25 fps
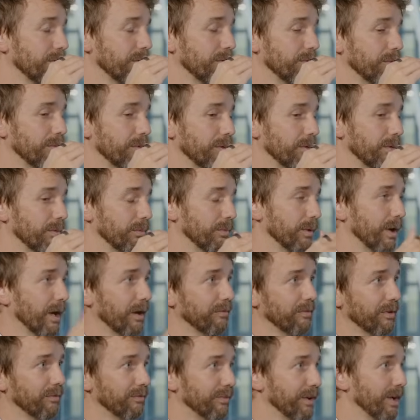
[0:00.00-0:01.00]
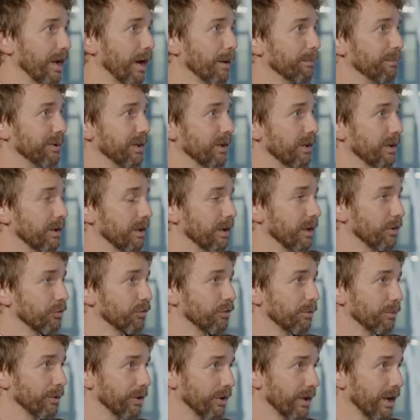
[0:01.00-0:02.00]
We have the VIP
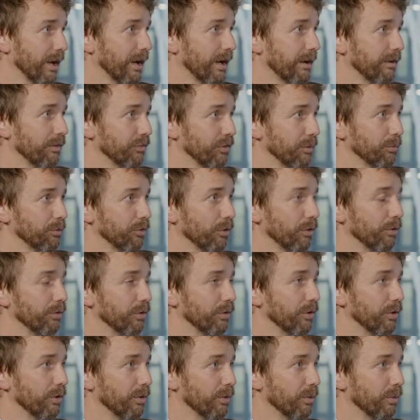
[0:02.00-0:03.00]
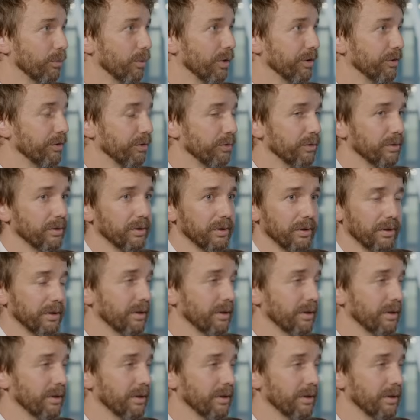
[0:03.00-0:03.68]
customer care, as I'm sure you know, where you